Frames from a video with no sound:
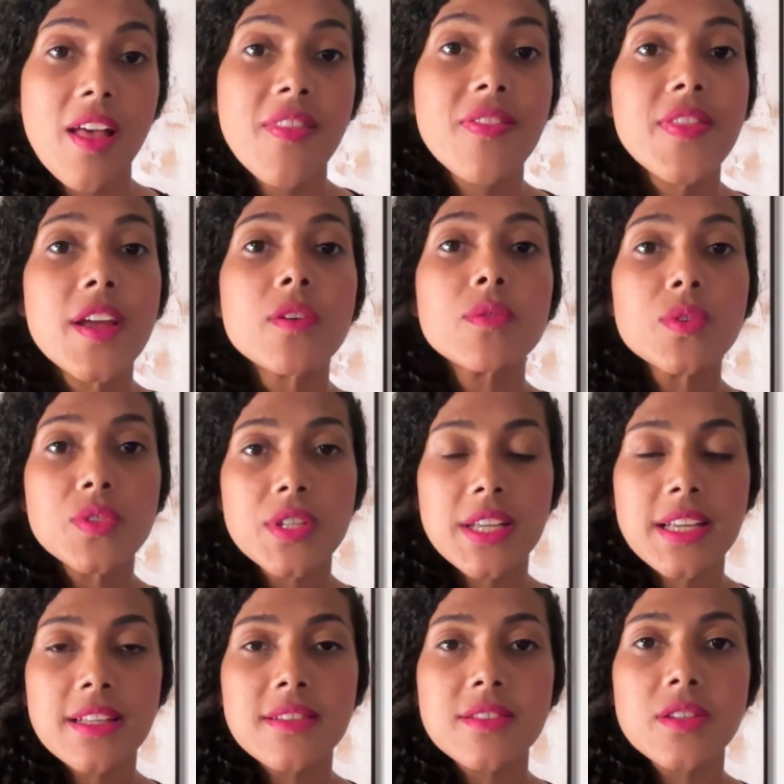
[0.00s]
their
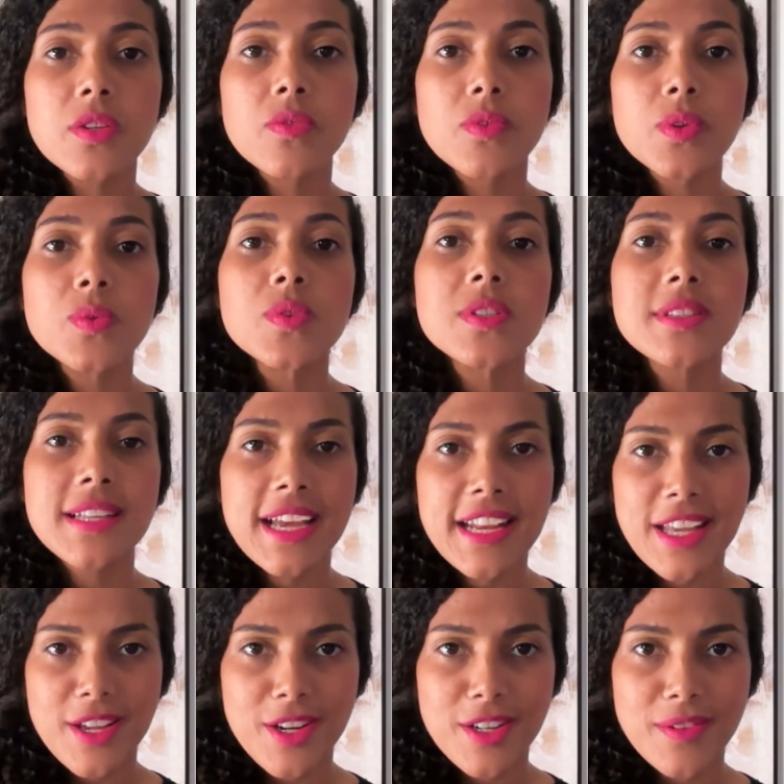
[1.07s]
routines grew
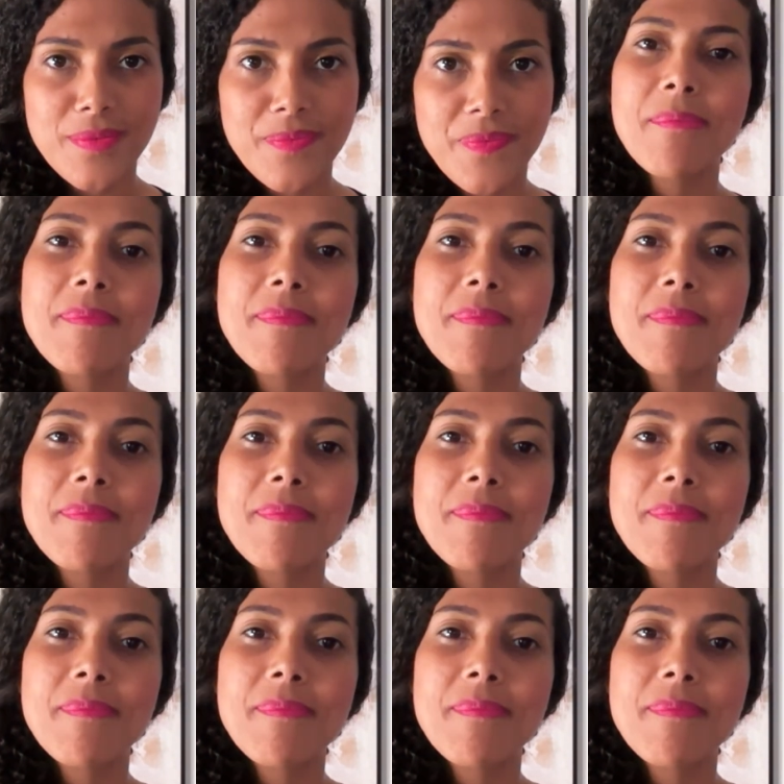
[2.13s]
steadier